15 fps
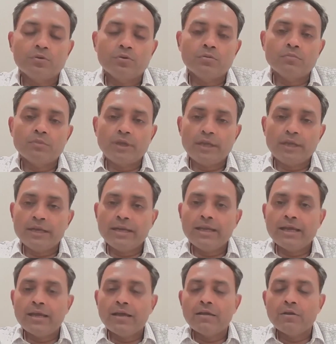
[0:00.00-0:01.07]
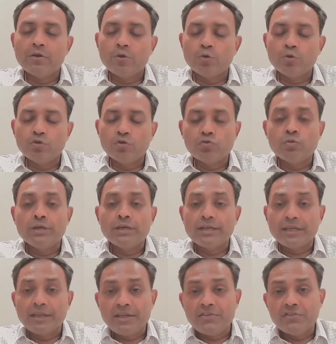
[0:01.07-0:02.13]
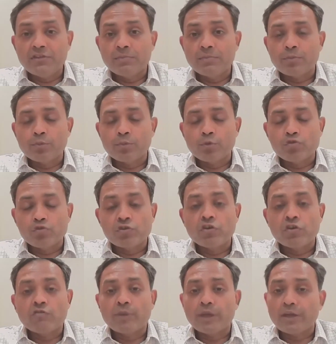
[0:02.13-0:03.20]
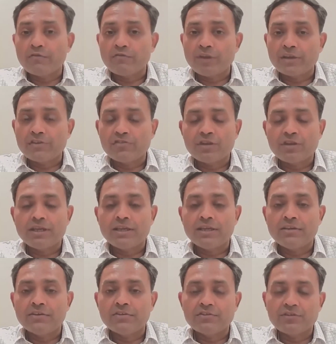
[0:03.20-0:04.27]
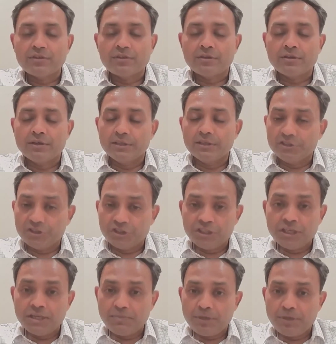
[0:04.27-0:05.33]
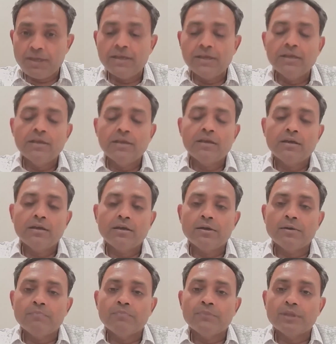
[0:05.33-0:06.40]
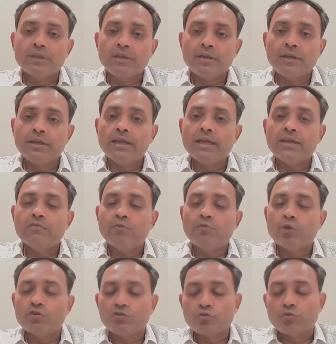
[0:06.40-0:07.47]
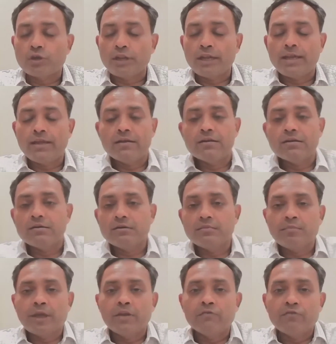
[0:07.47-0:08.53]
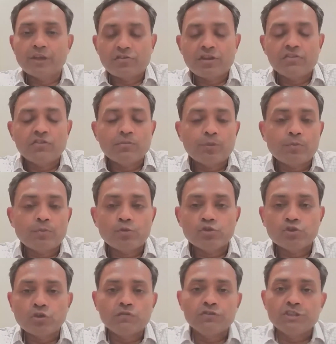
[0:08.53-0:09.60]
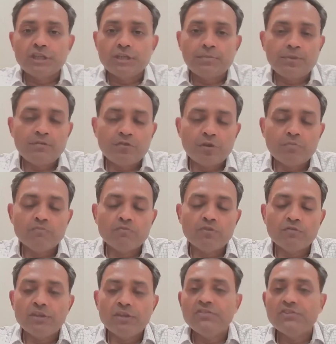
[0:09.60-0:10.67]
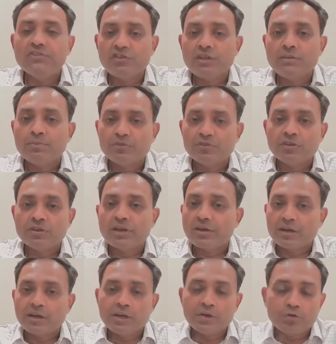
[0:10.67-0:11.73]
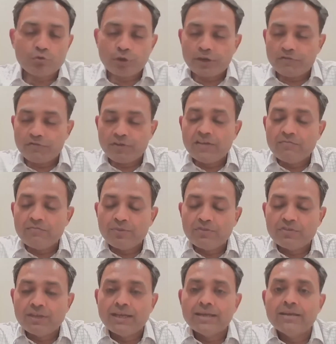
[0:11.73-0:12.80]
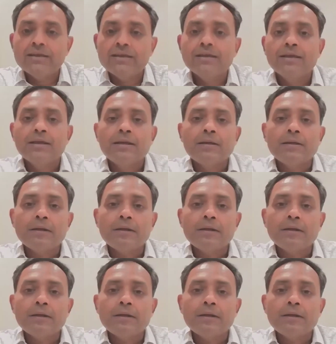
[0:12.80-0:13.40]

India looks to increase the proportion of manufacturing in its GDP. India wants to take manufacturing as a proportion of GDP from 15-16% currently to 25%.